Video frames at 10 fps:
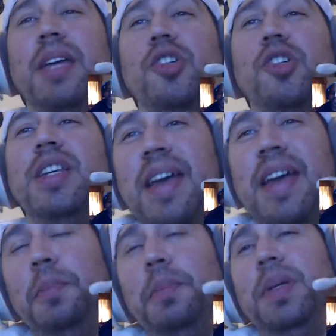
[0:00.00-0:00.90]
should
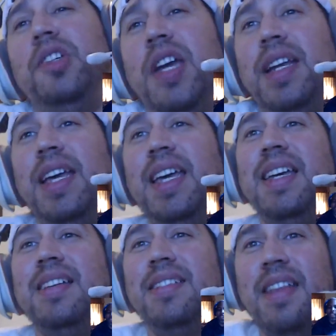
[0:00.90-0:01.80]
never be Shane. He
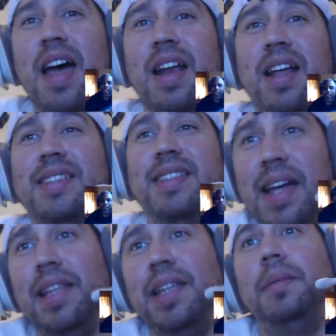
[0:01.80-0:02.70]
is not a
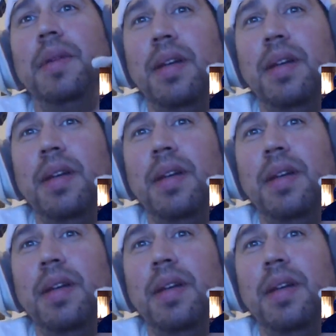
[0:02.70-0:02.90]
talent.